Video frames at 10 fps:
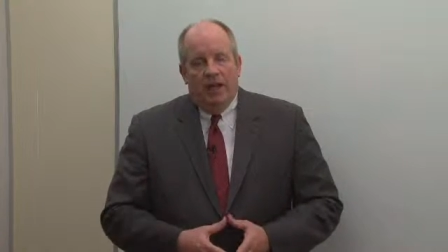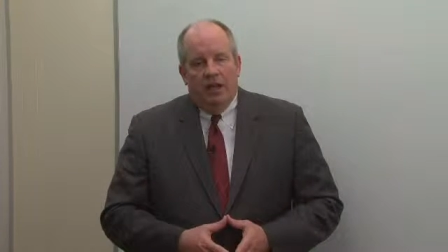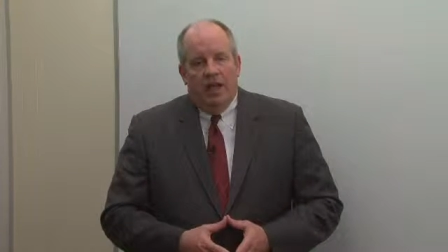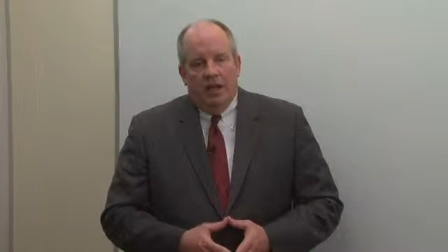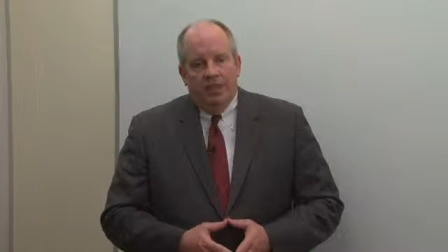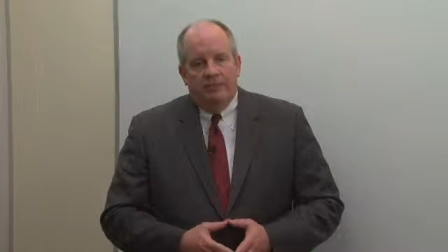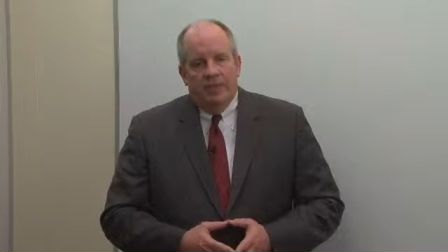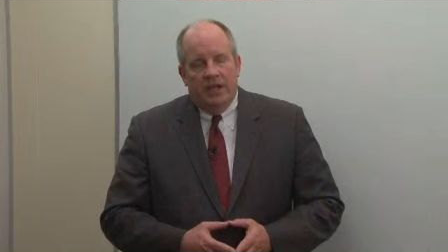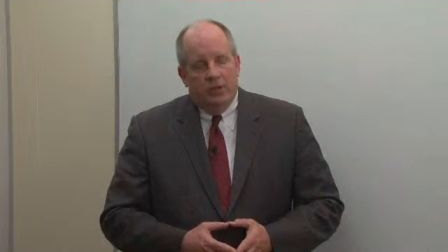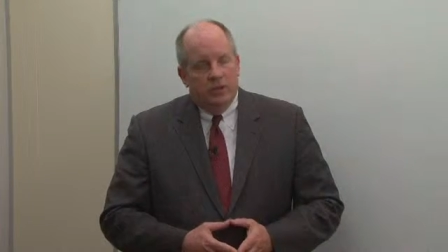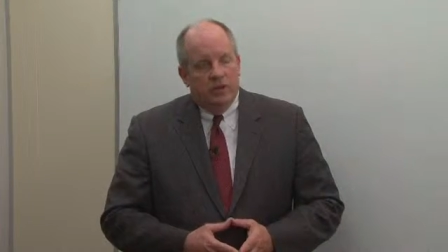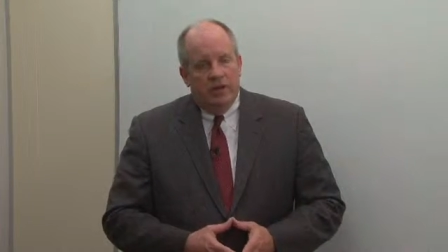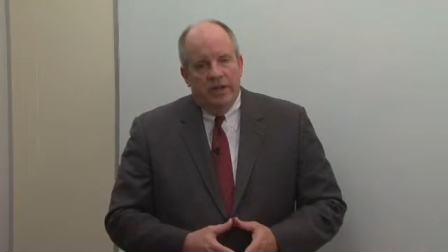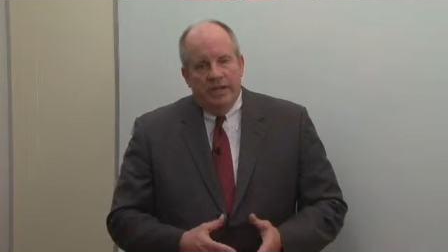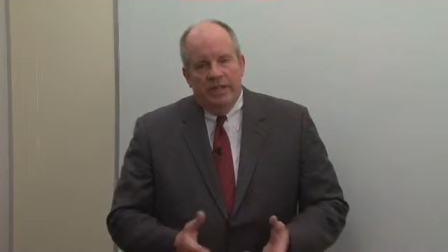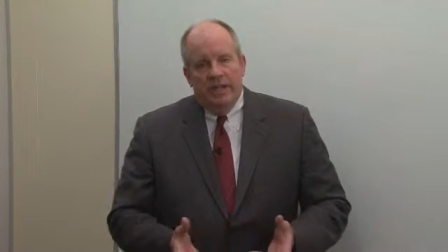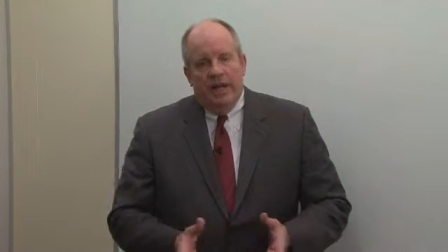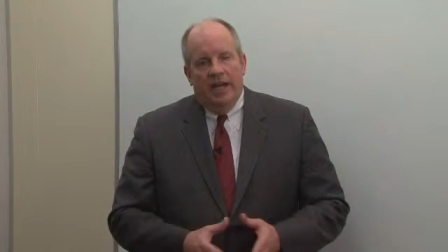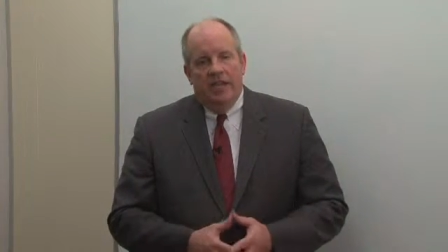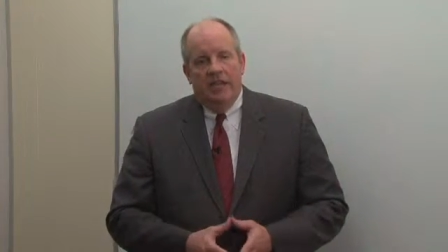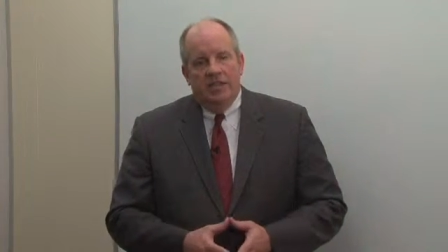by line uh, we started in 1990.